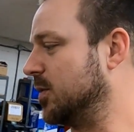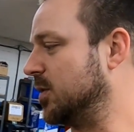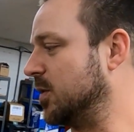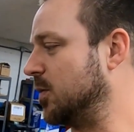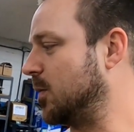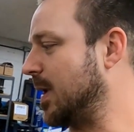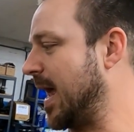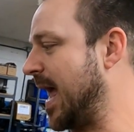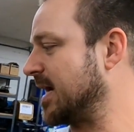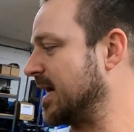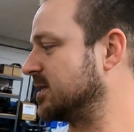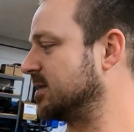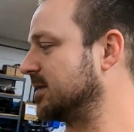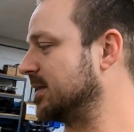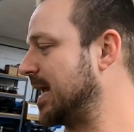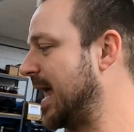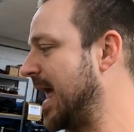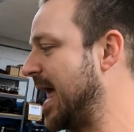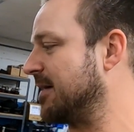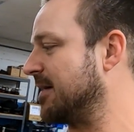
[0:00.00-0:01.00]
You
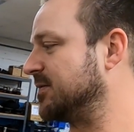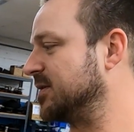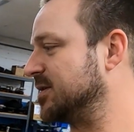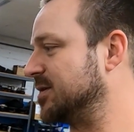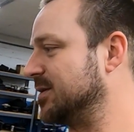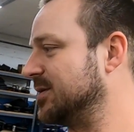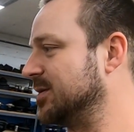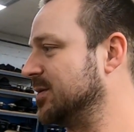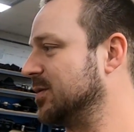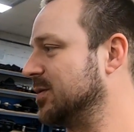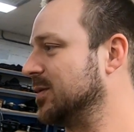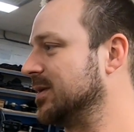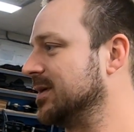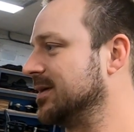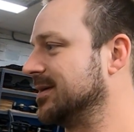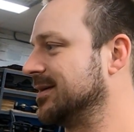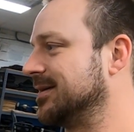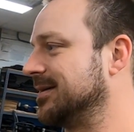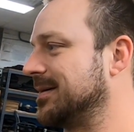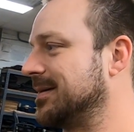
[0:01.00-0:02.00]
actually have to
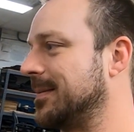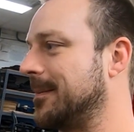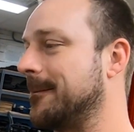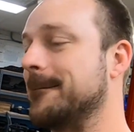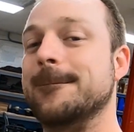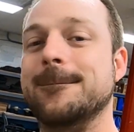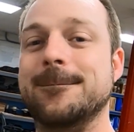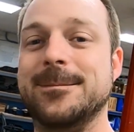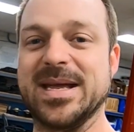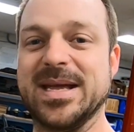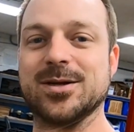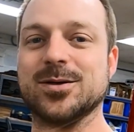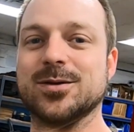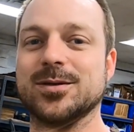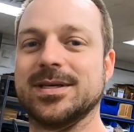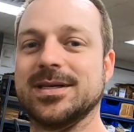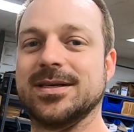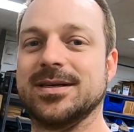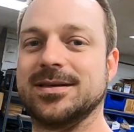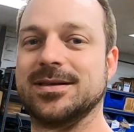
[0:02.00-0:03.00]

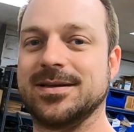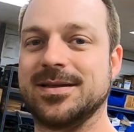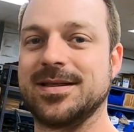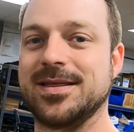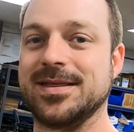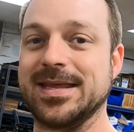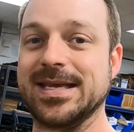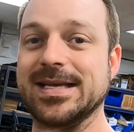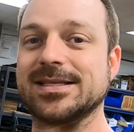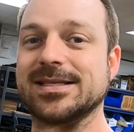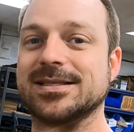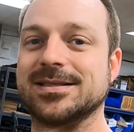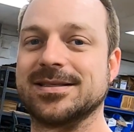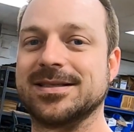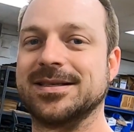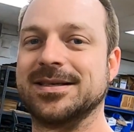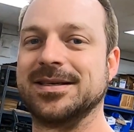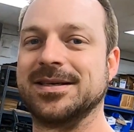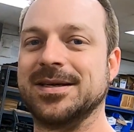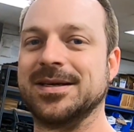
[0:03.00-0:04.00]
build this,
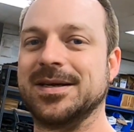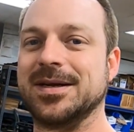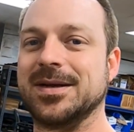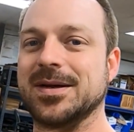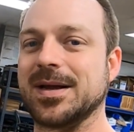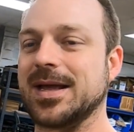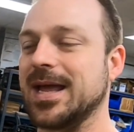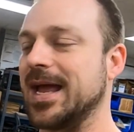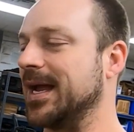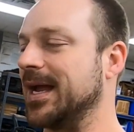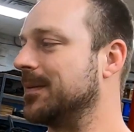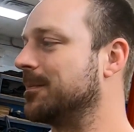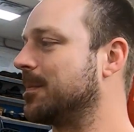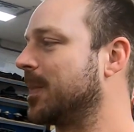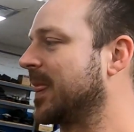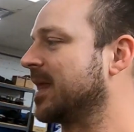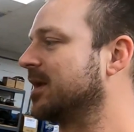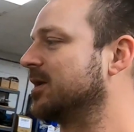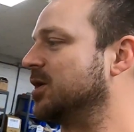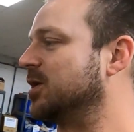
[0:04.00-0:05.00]
okay?
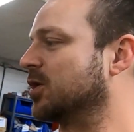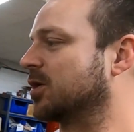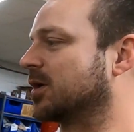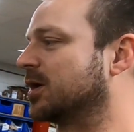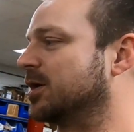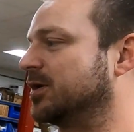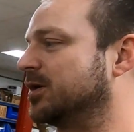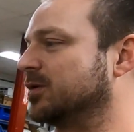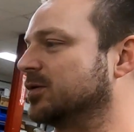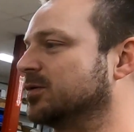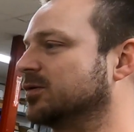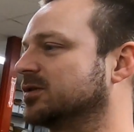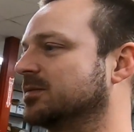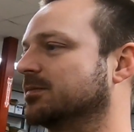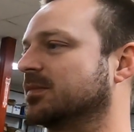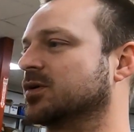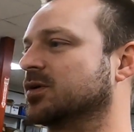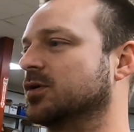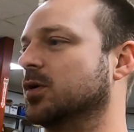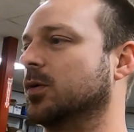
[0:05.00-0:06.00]
You're gonna do
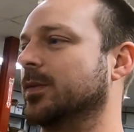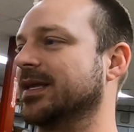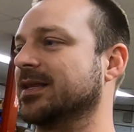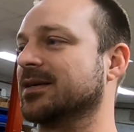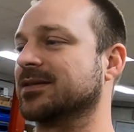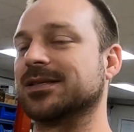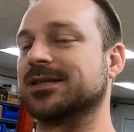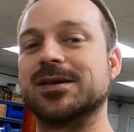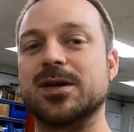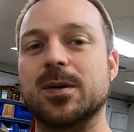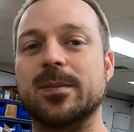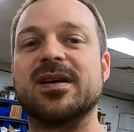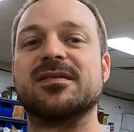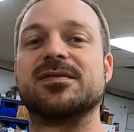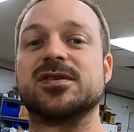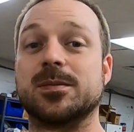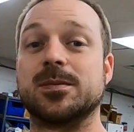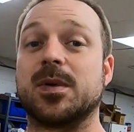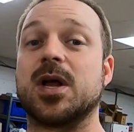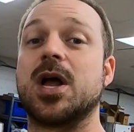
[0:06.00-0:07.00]
some gluing. There's a little bit
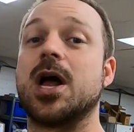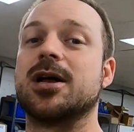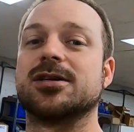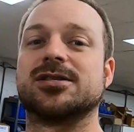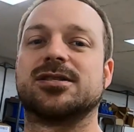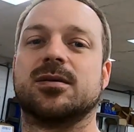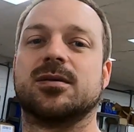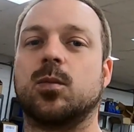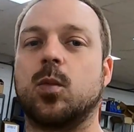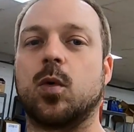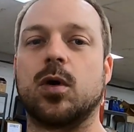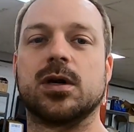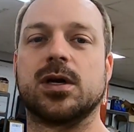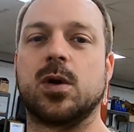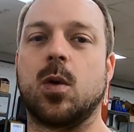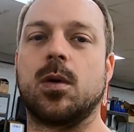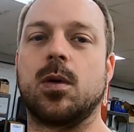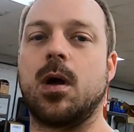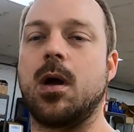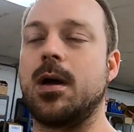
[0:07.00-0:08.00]
of some custom work
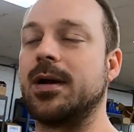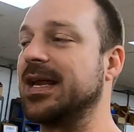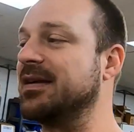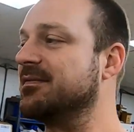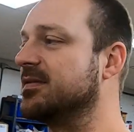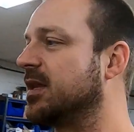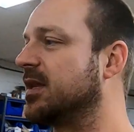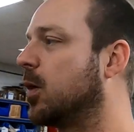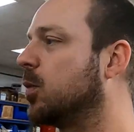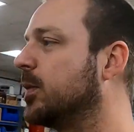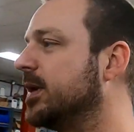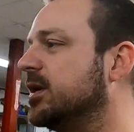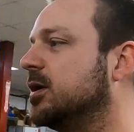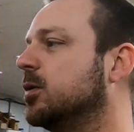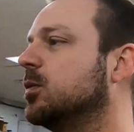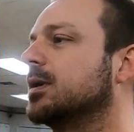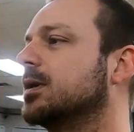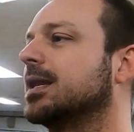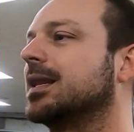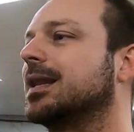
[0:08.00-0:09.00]
going on. Even though we
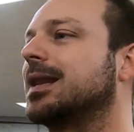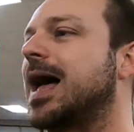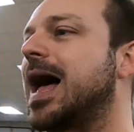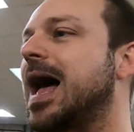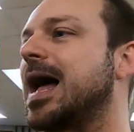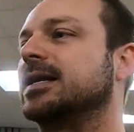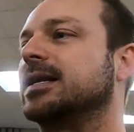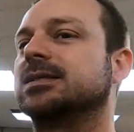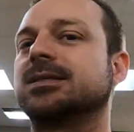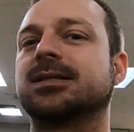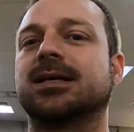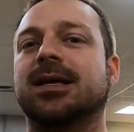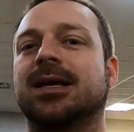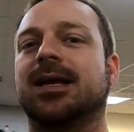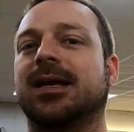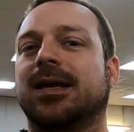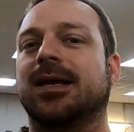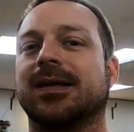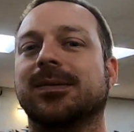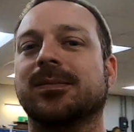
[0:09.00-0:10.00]
do a lot,
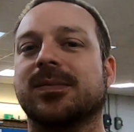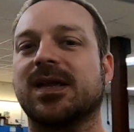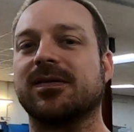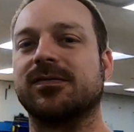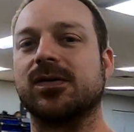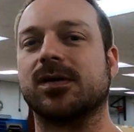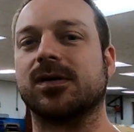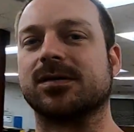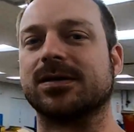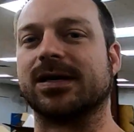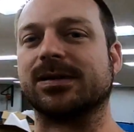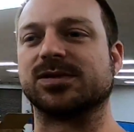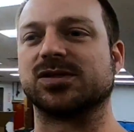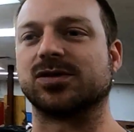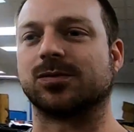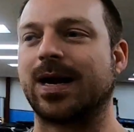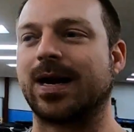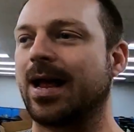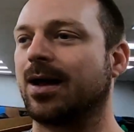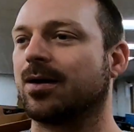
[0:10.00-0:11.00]
I'll give you a
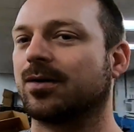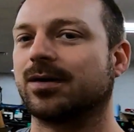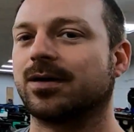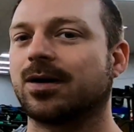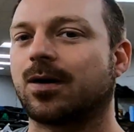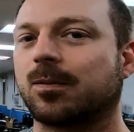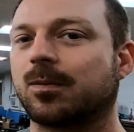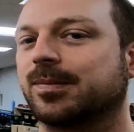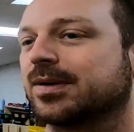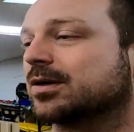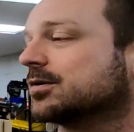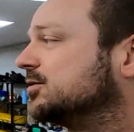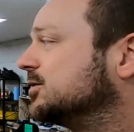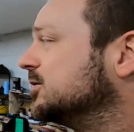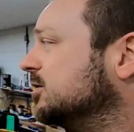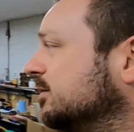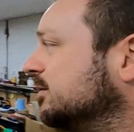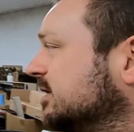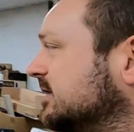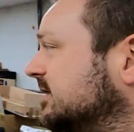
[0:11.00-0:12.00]
glimpse around our build
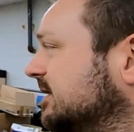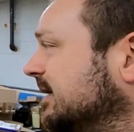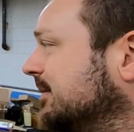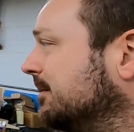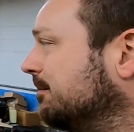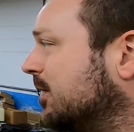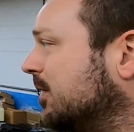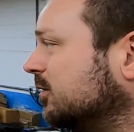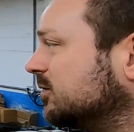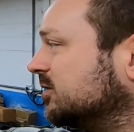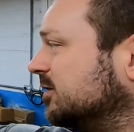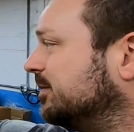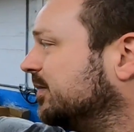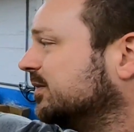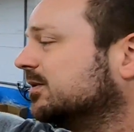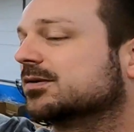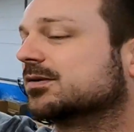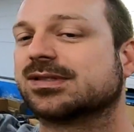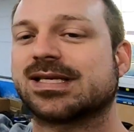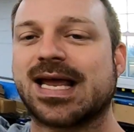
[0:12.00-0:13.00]
room. We see
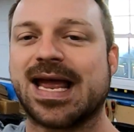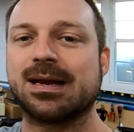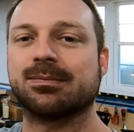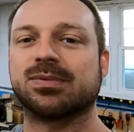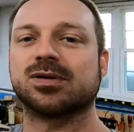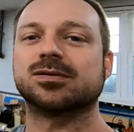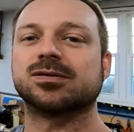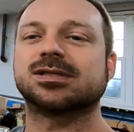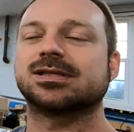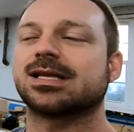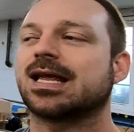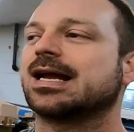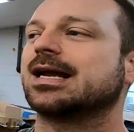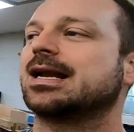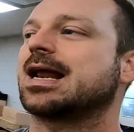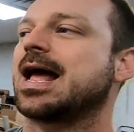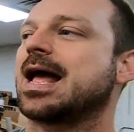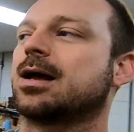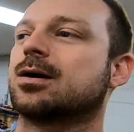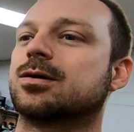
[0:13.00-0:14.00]
multiple tables
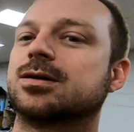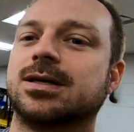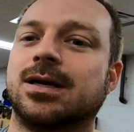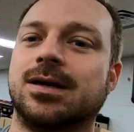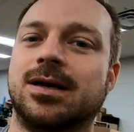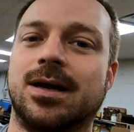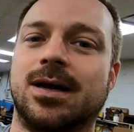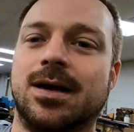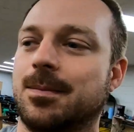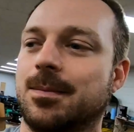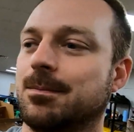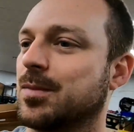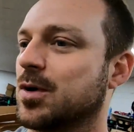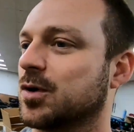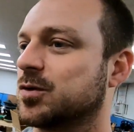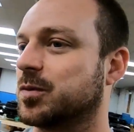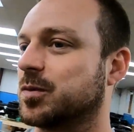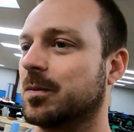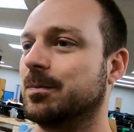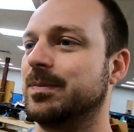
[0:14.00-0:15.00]
laid out,
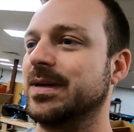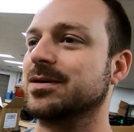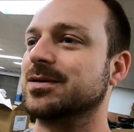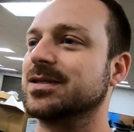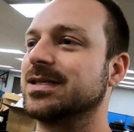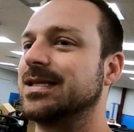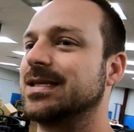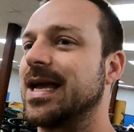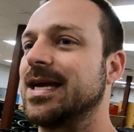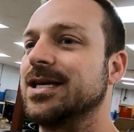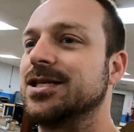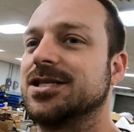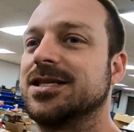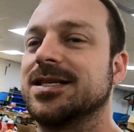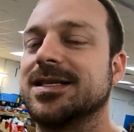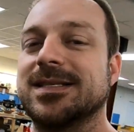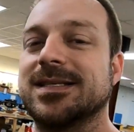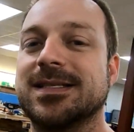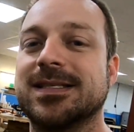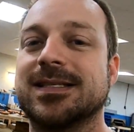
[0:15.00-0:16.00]
multiple build
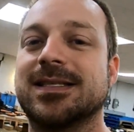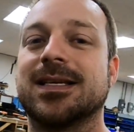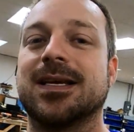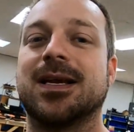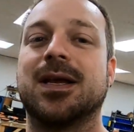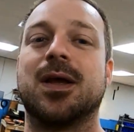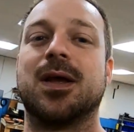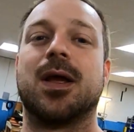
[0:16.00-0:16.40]
stations.